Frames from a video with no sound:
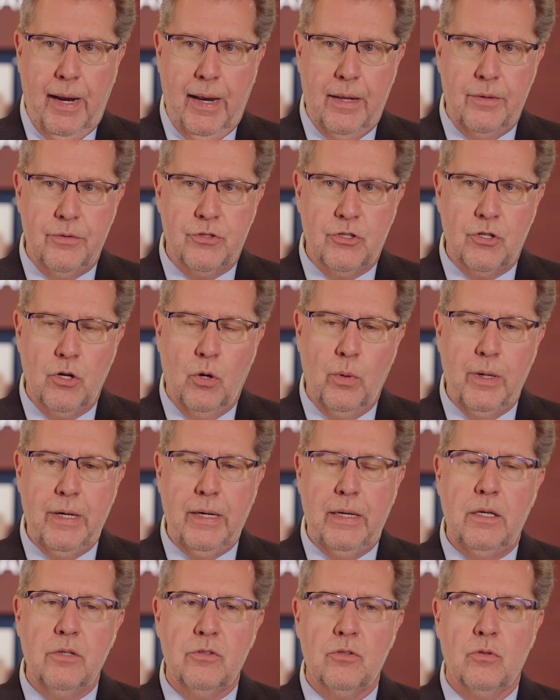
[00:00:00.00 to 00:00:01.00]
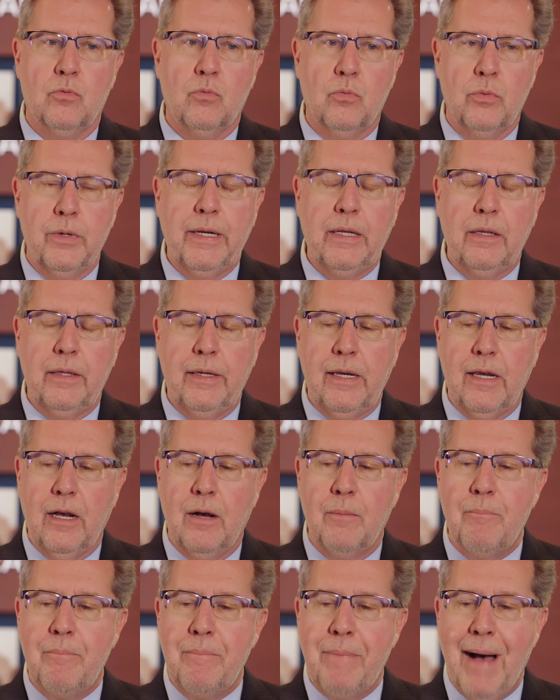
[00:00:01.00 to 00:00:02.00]
And so it isn't really
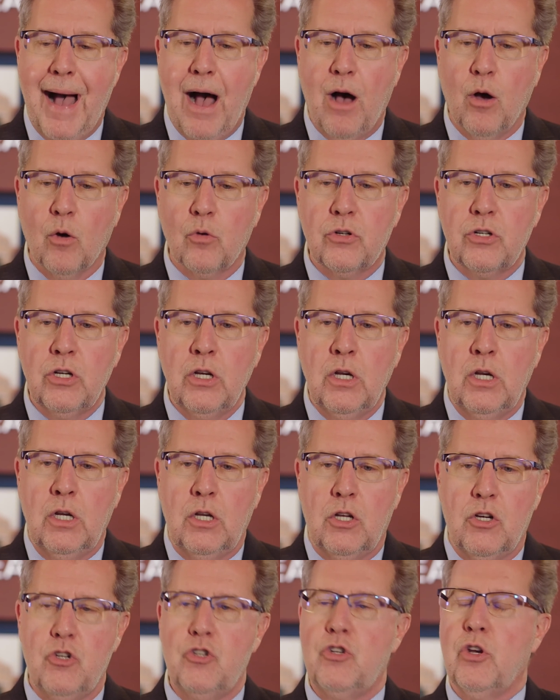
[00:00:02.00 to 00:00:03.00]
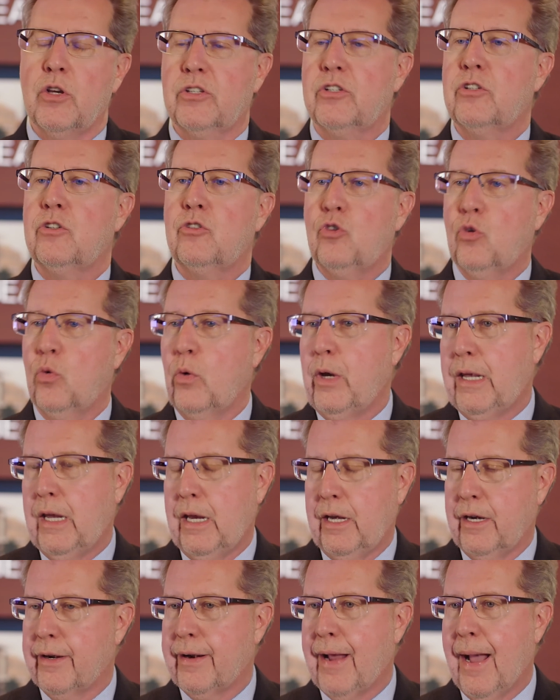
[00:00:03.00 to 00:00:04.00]
about just
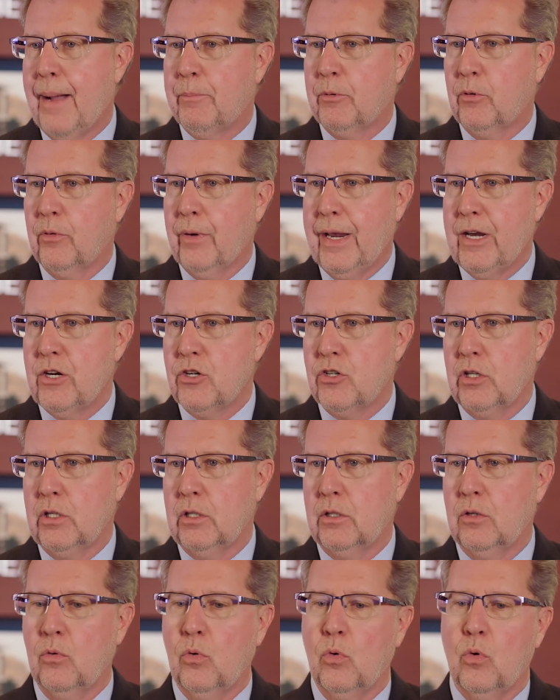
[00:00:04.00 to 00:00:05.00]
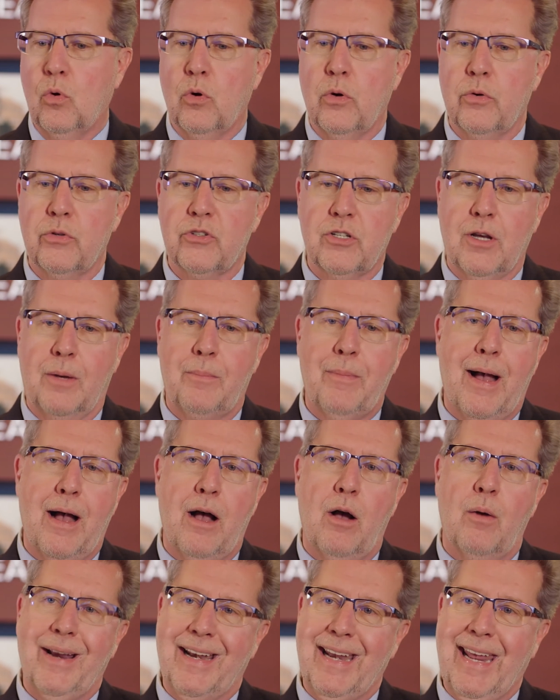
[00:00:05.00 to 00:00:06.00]
tweaking an operation or
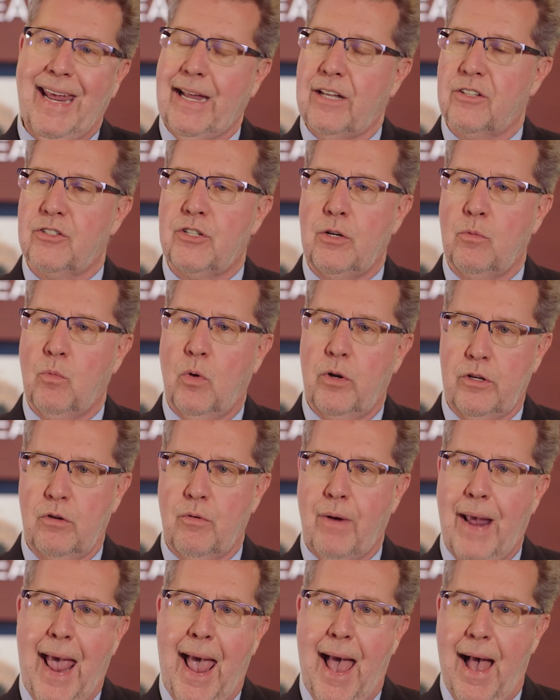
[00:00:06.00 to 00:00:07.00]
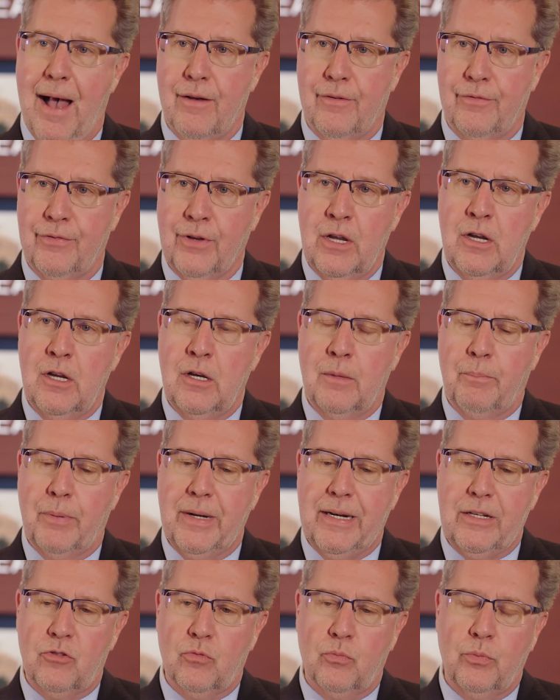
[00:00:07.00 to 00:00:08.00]
somehow enhancing what you have,
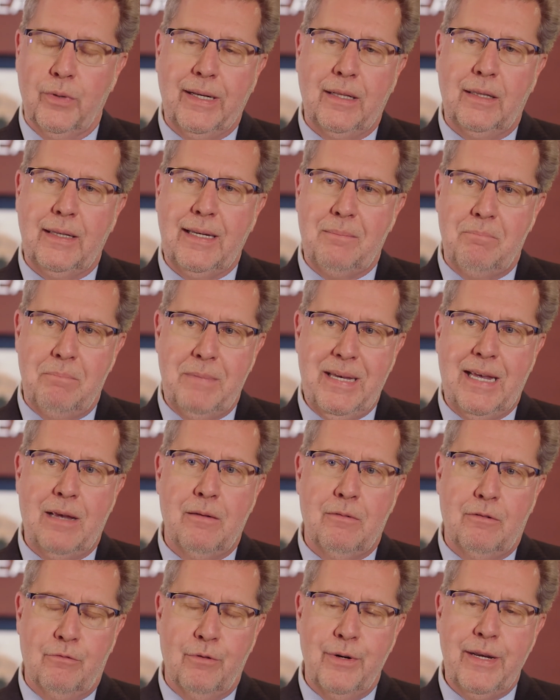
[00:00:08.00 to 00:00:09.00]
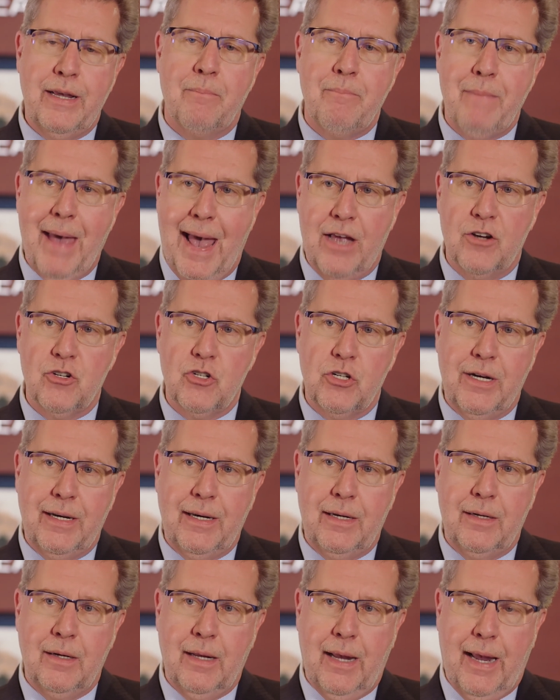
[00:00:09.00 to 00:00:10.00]
but it's really me
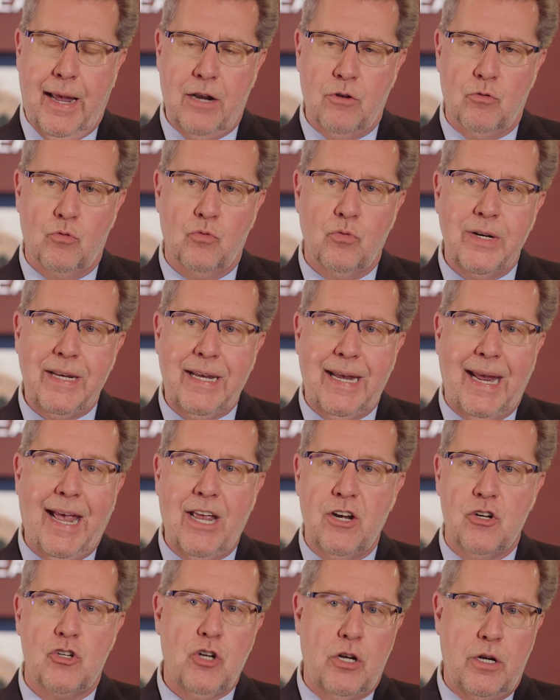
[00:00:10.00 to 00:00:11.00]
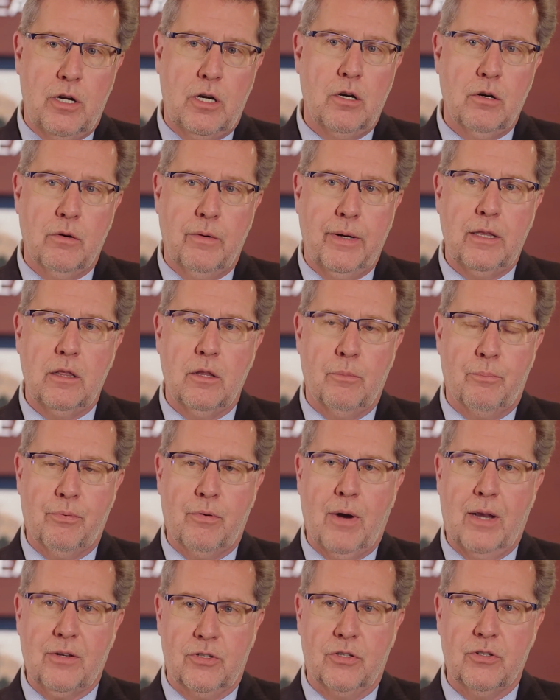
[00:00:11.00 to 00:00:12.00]
reimagining and re engineering the
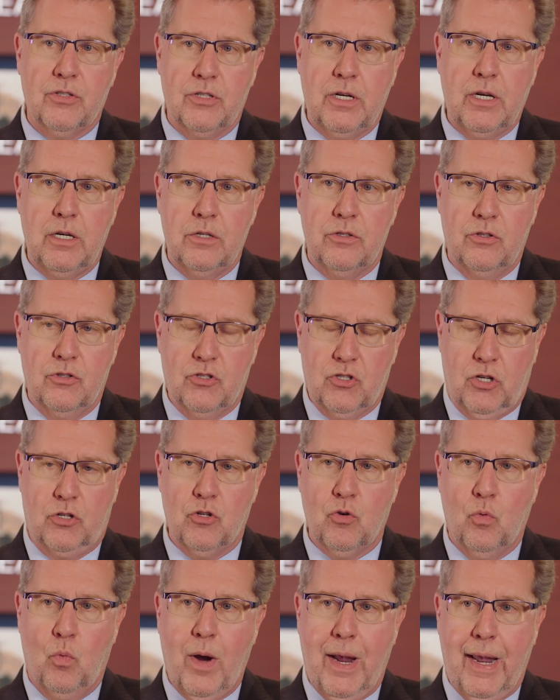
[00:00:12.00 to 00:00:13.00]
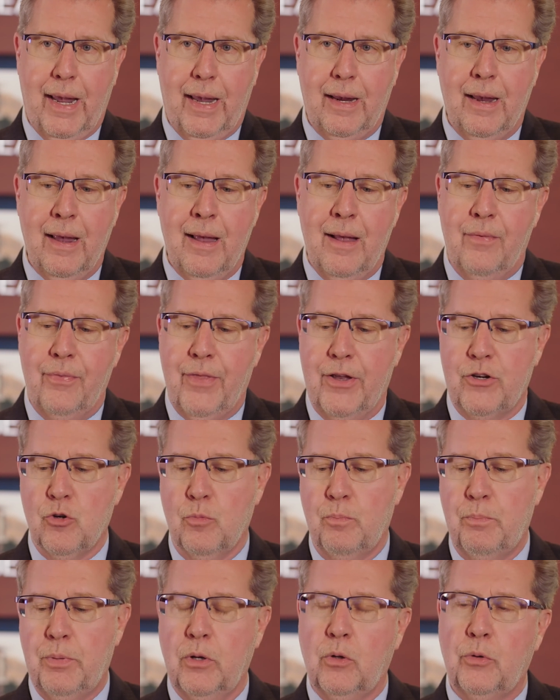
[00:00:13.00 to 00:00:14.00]
processes in such a way that
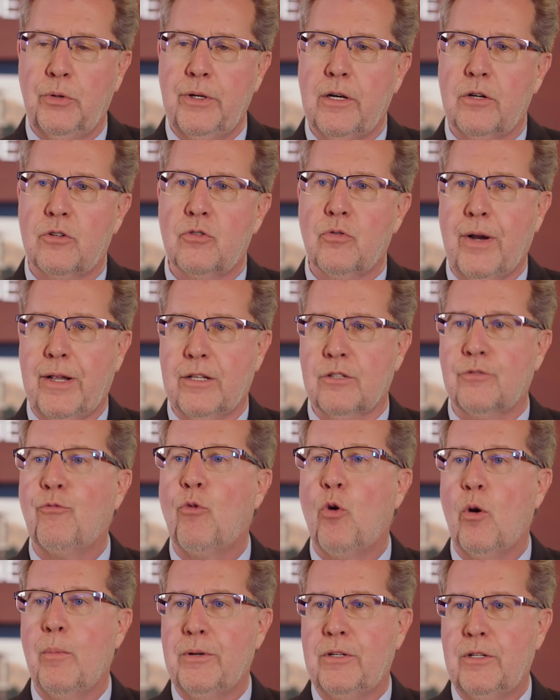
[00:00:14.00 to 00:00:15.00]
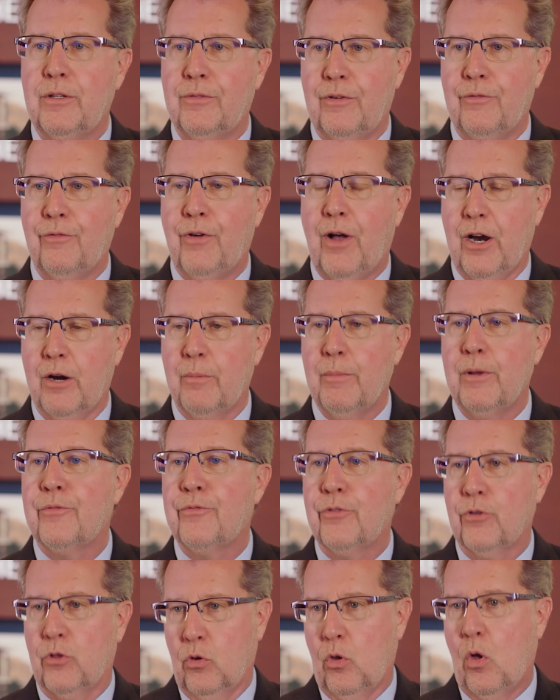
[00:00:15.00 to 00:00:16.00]
you're building a transformative
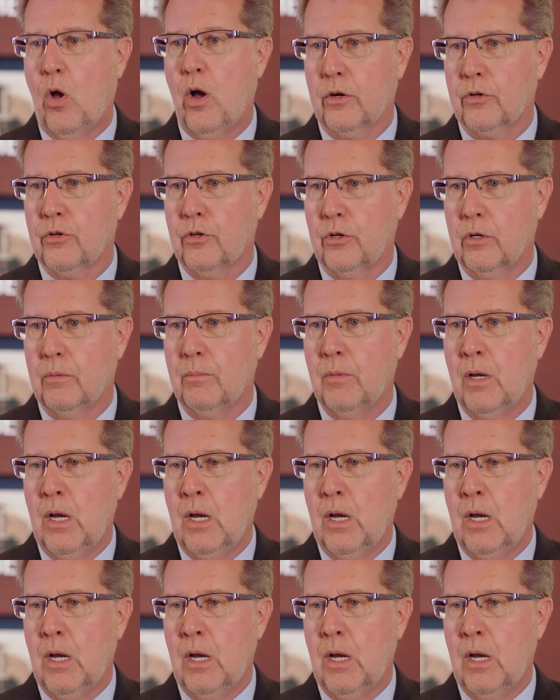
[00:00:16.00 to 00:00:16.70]
environment for the long term.